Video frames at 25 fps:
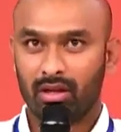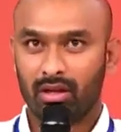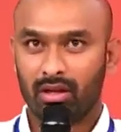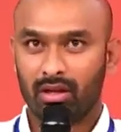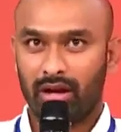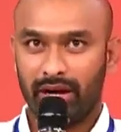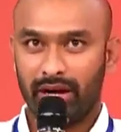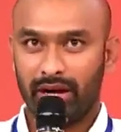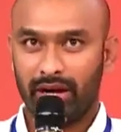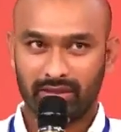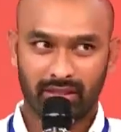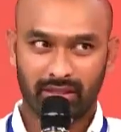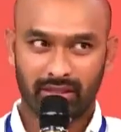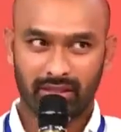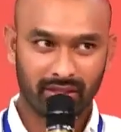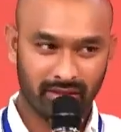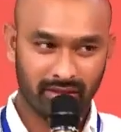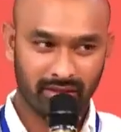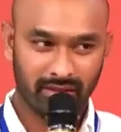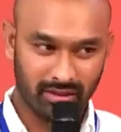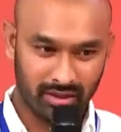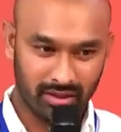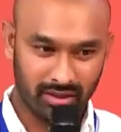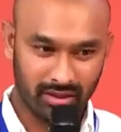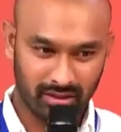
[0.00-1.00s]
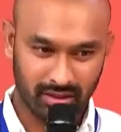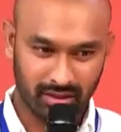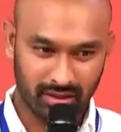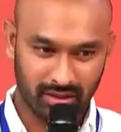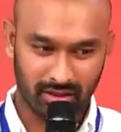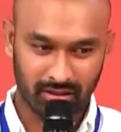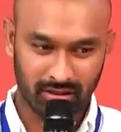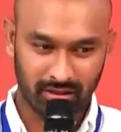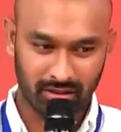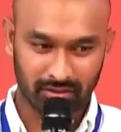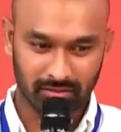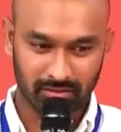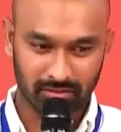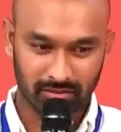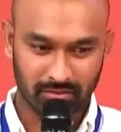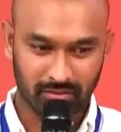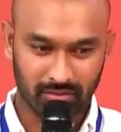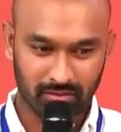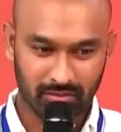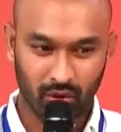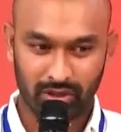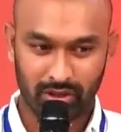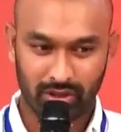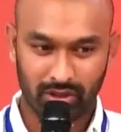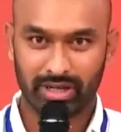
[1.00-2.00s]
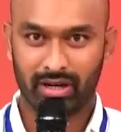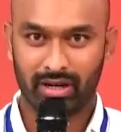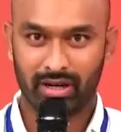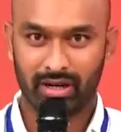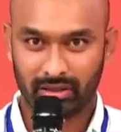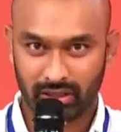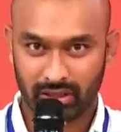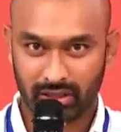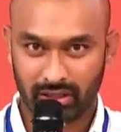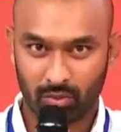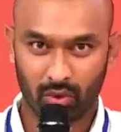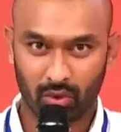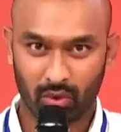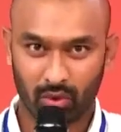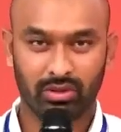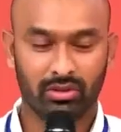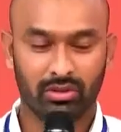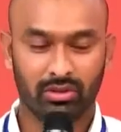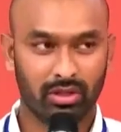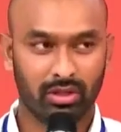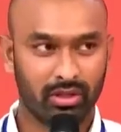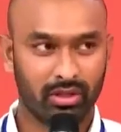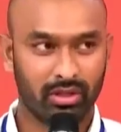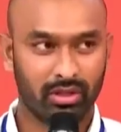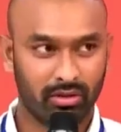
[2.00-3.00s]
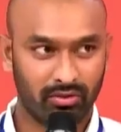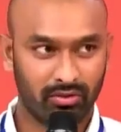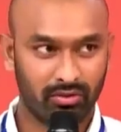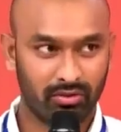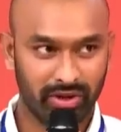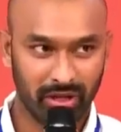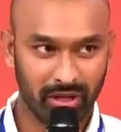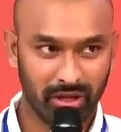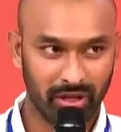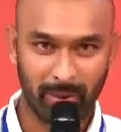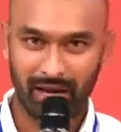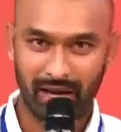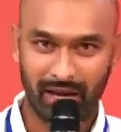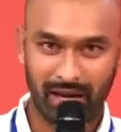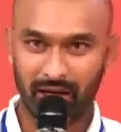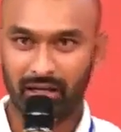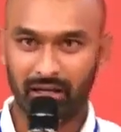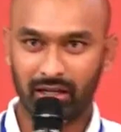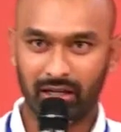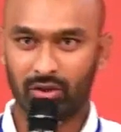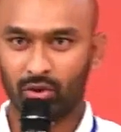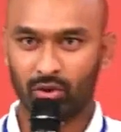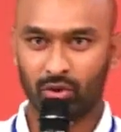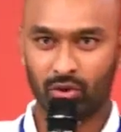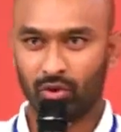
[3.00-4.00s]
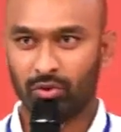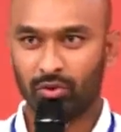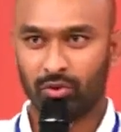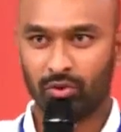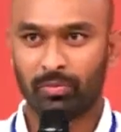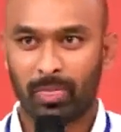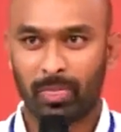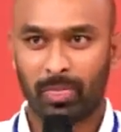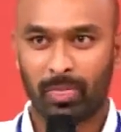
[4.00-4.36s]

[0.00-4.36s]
I decided that, not decided, I just wanted very badly to